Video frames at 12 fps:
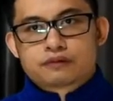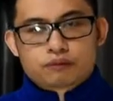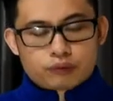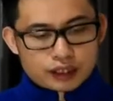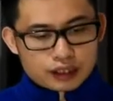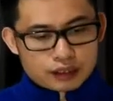
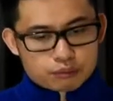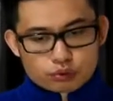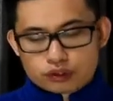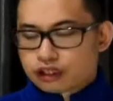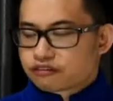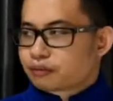when I
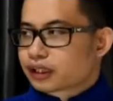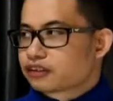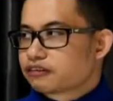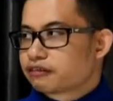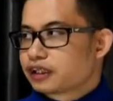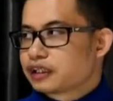broke up with my
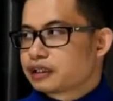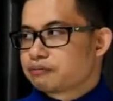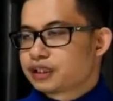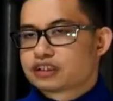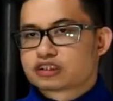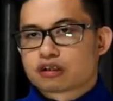girlfriend, it
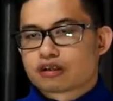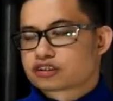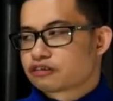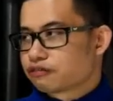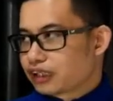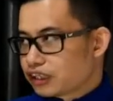means loss
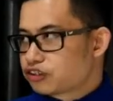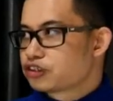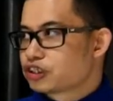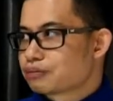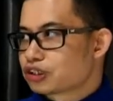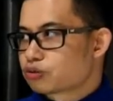of
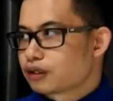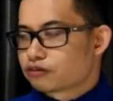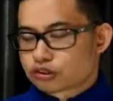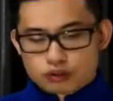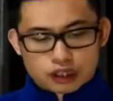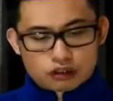relationship as well.
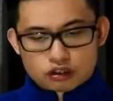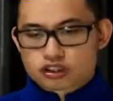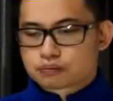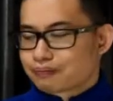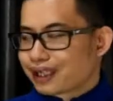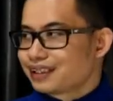So I
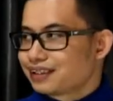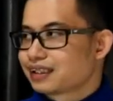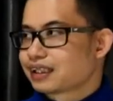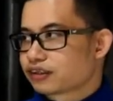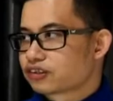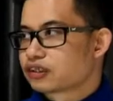lost many
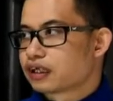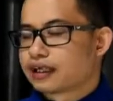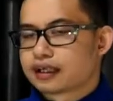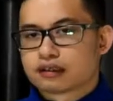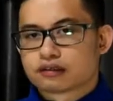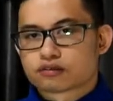things,
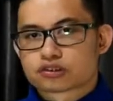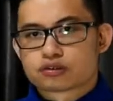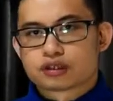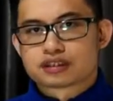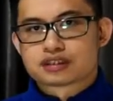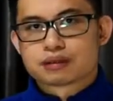and
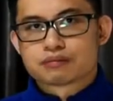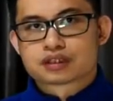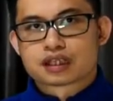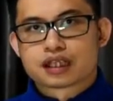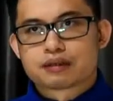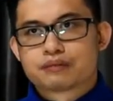also at the same
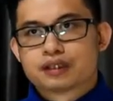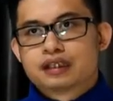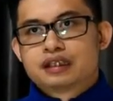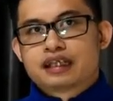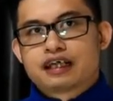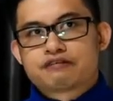time,
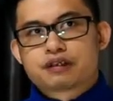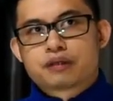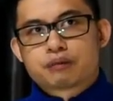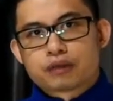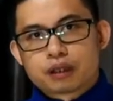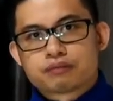having
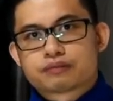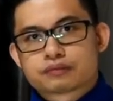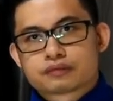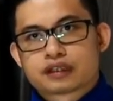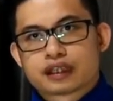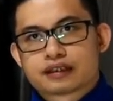my mom
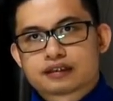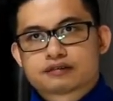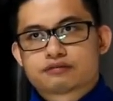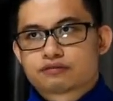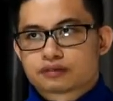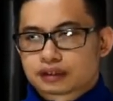
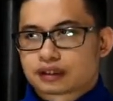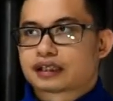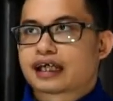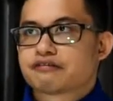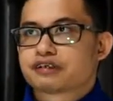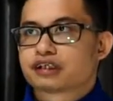
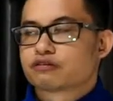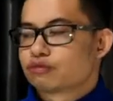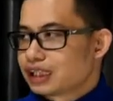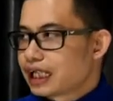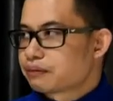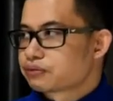having a
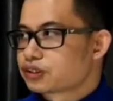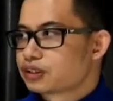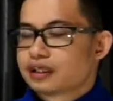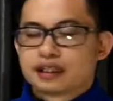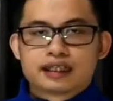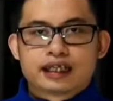relapse,
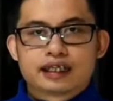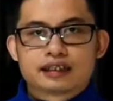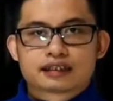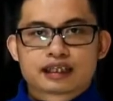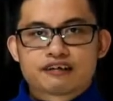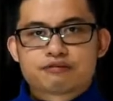
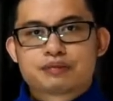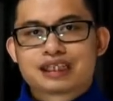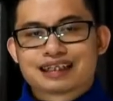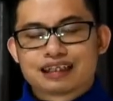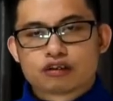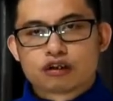it gave me
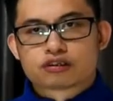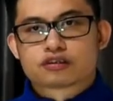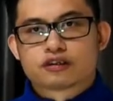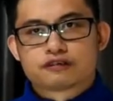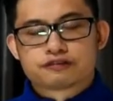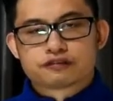a lot
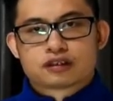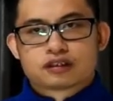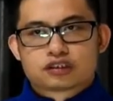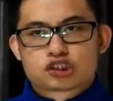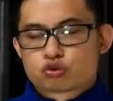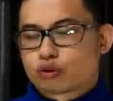of
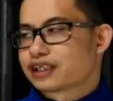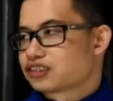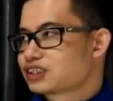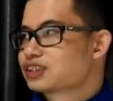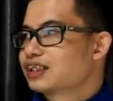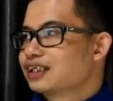
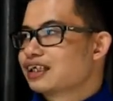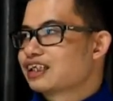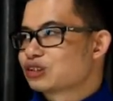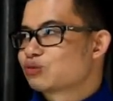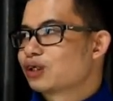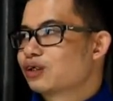stress
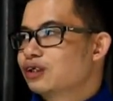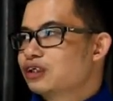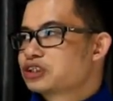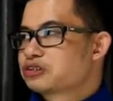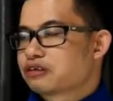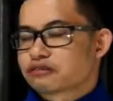as well.
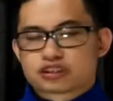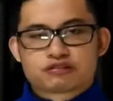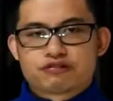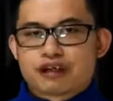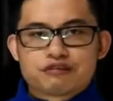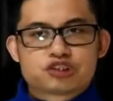So I was
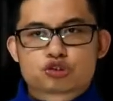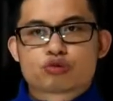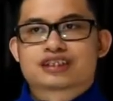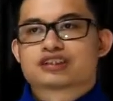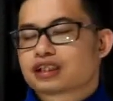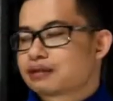very
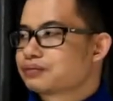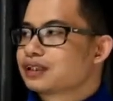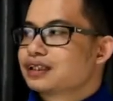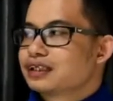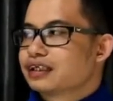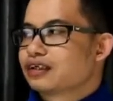stressed up
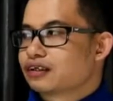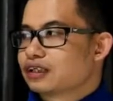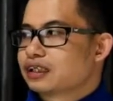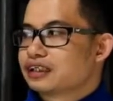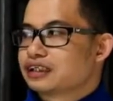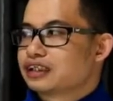
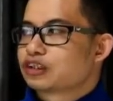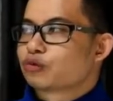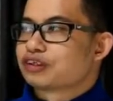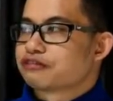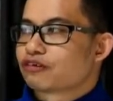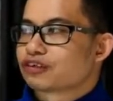in the year
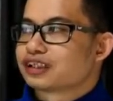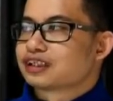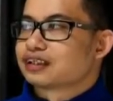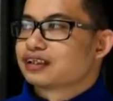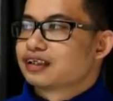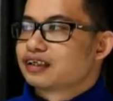
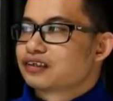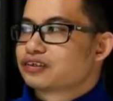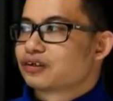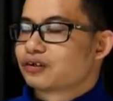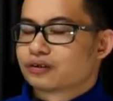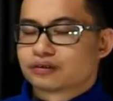2014.
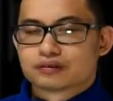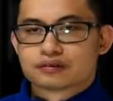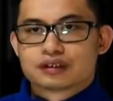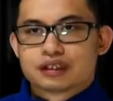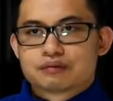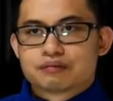So,
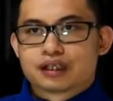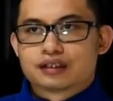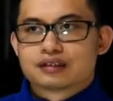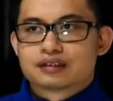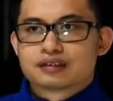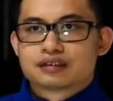
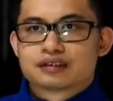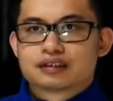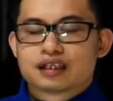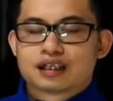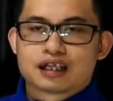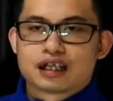but
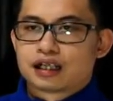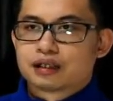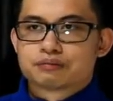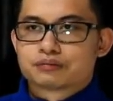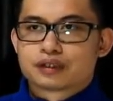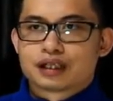yeah,
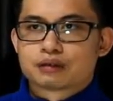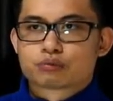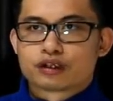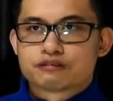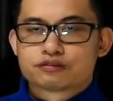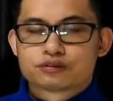I'm
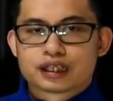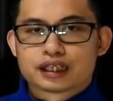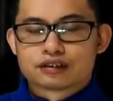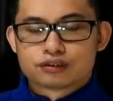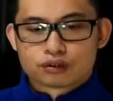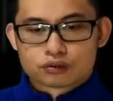grateful
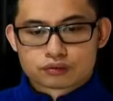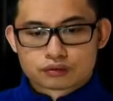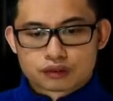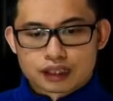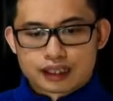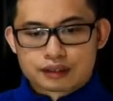that
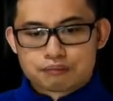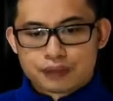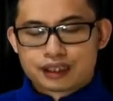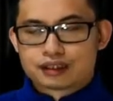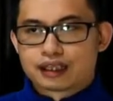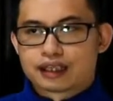I
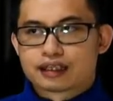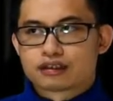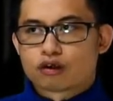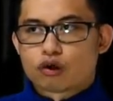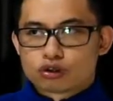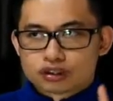made
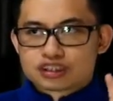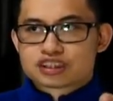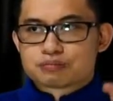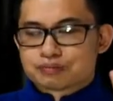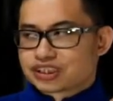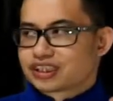an
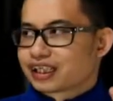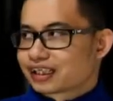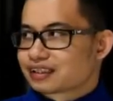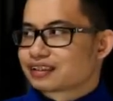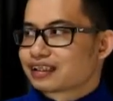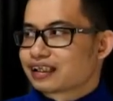honest mistake.
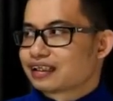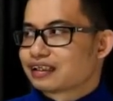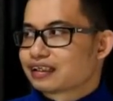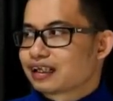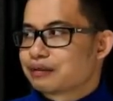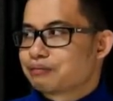
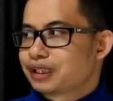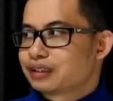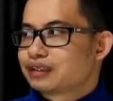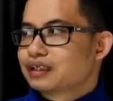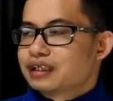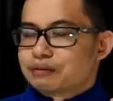I
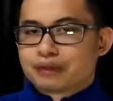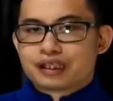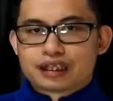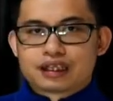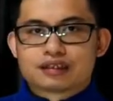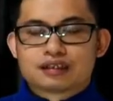made
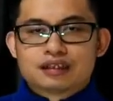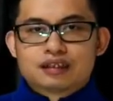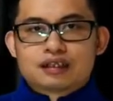an